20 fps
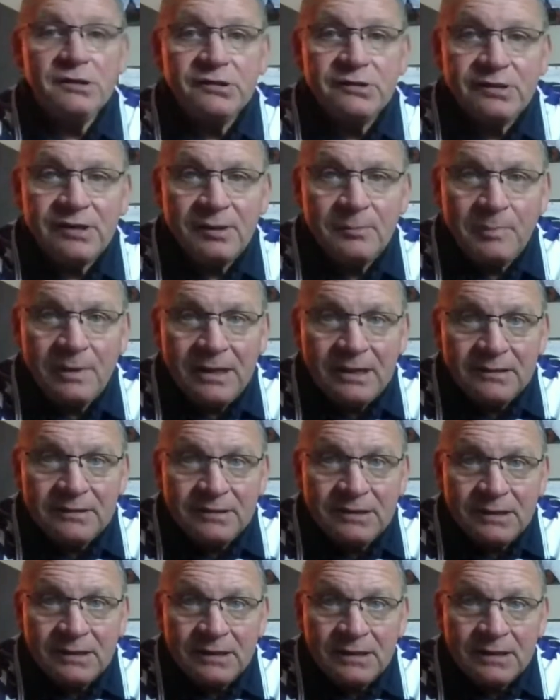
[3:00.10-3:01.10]

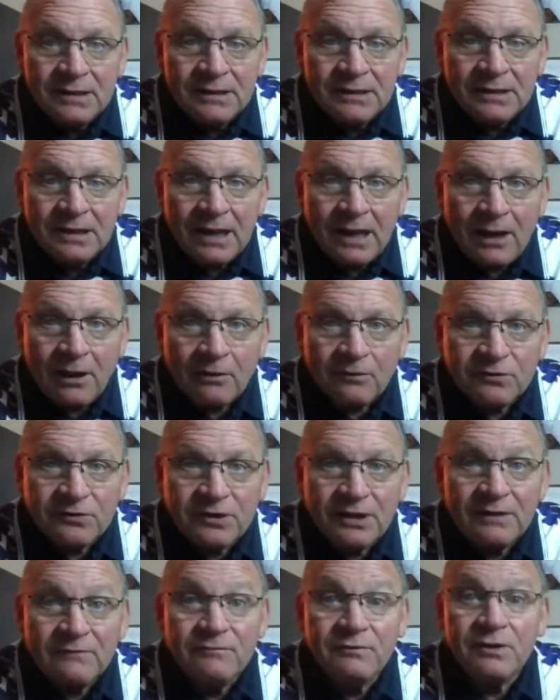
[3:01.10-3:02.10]
CB10, I'll
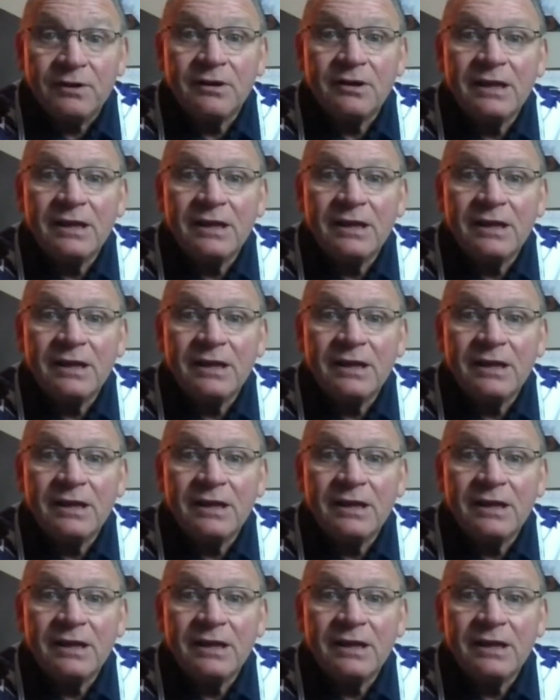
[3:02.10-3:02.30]
save you